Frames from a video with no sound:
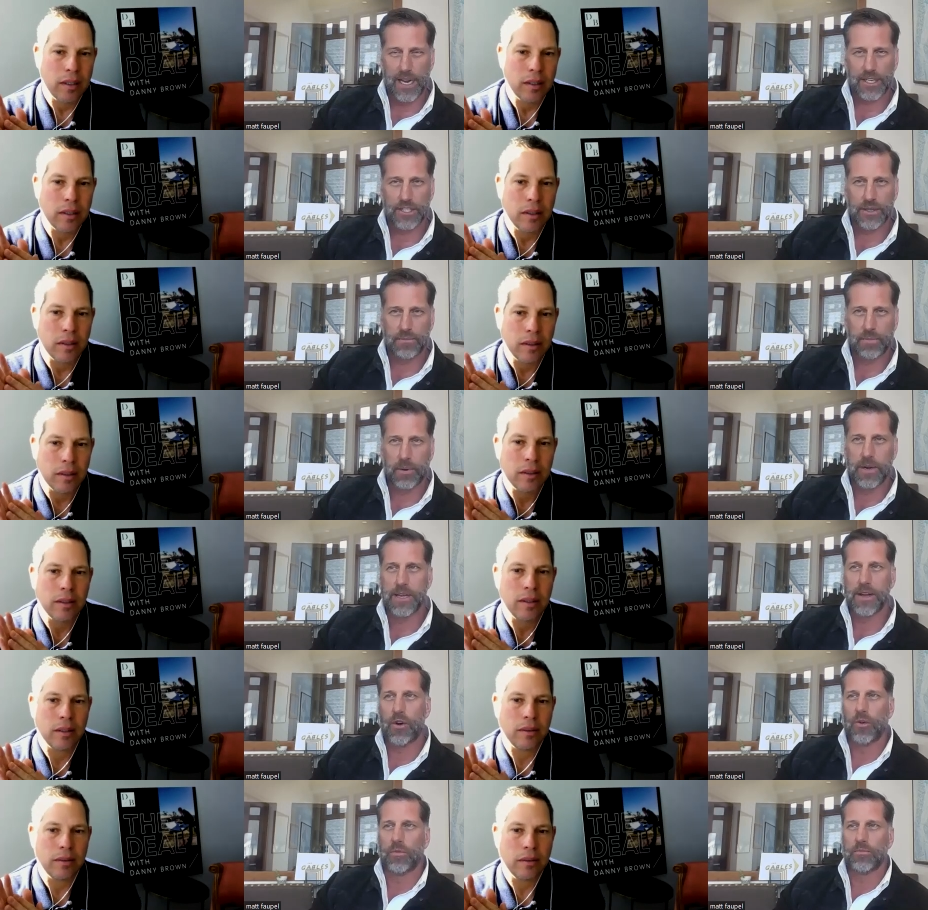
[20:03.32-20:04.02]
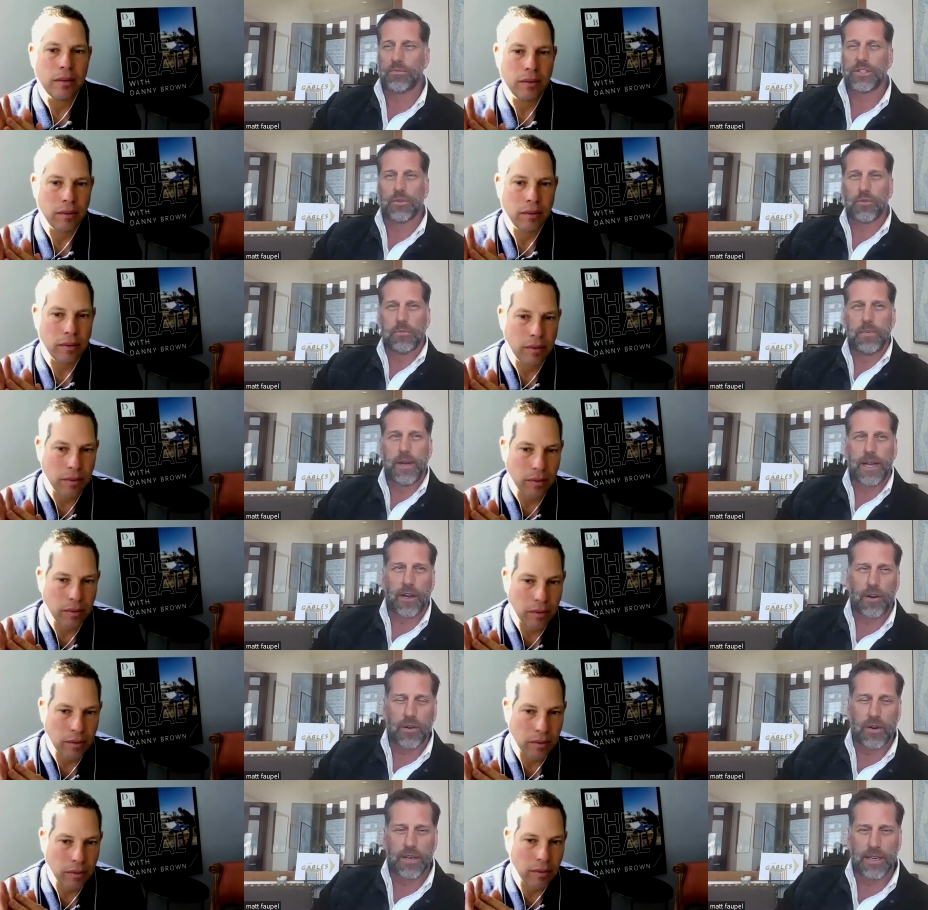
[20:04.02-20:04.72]
Speaker 1: actually putting homes that were
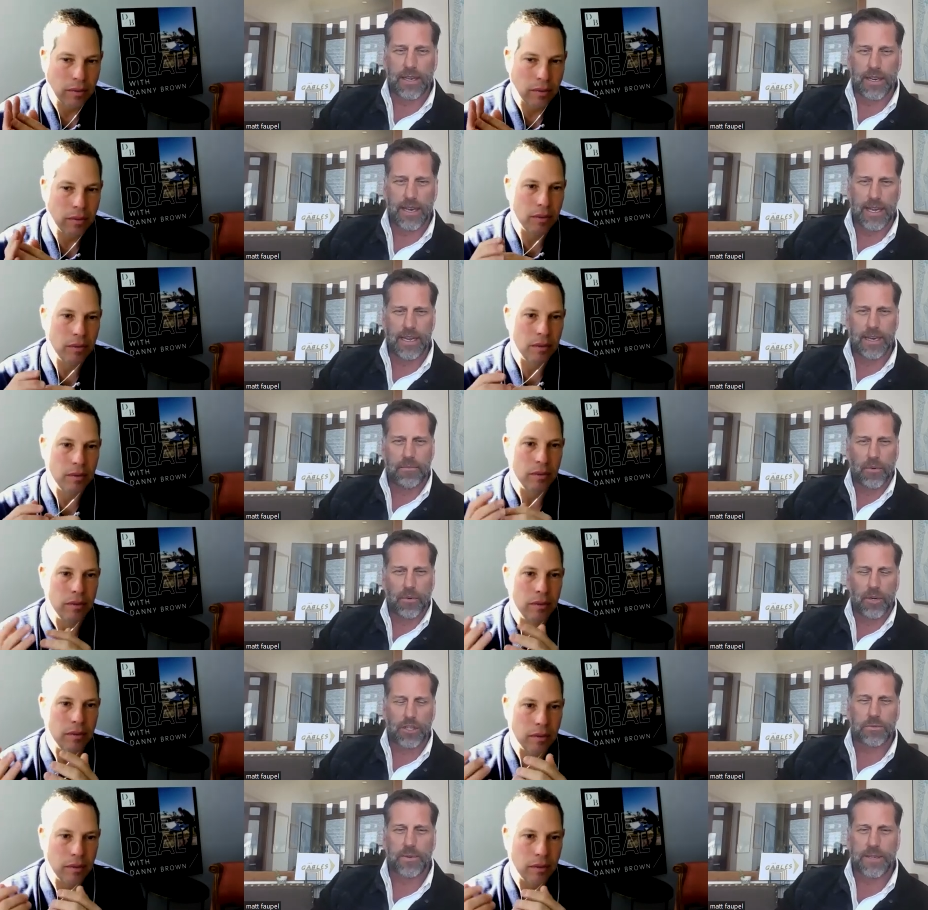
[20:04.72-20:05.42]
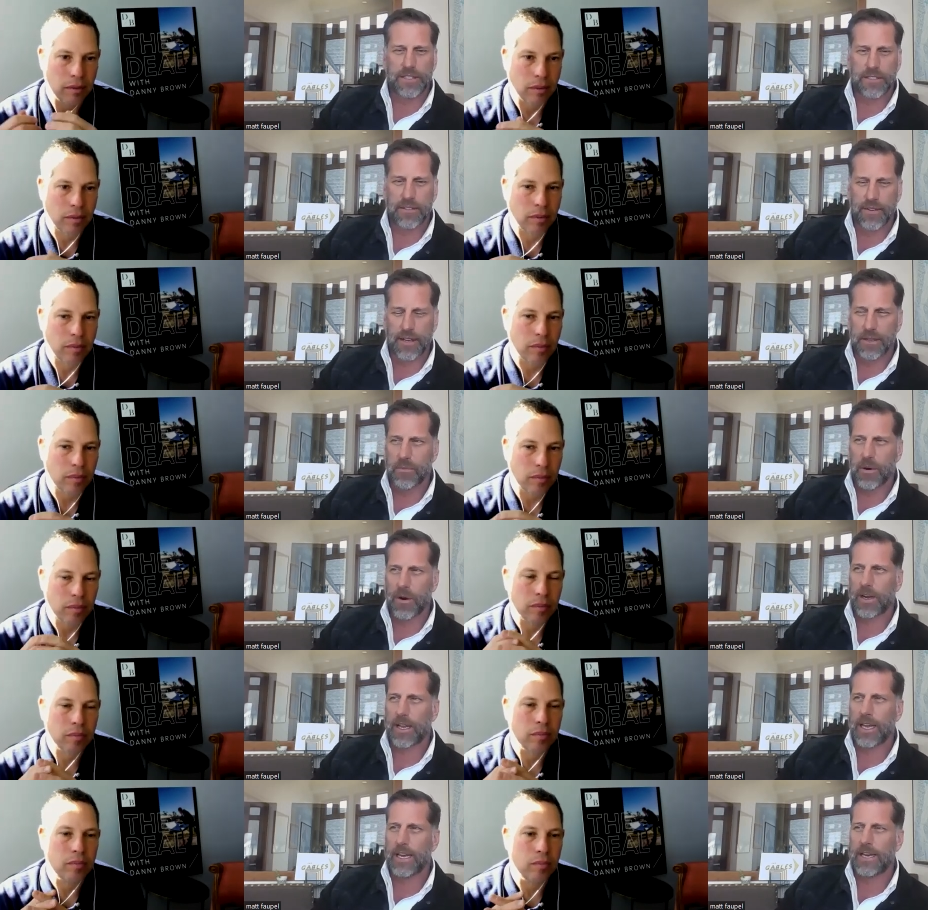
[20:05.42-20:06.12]
bigger and, and more expensive on the
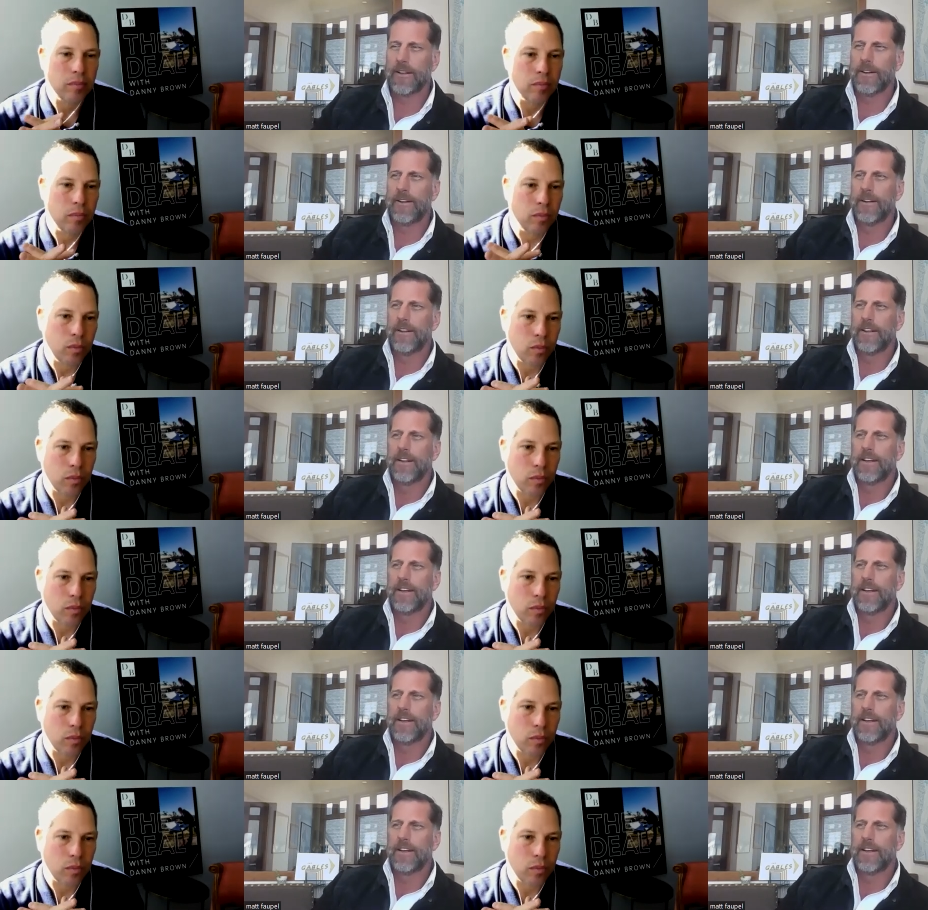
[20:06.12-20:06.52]
market.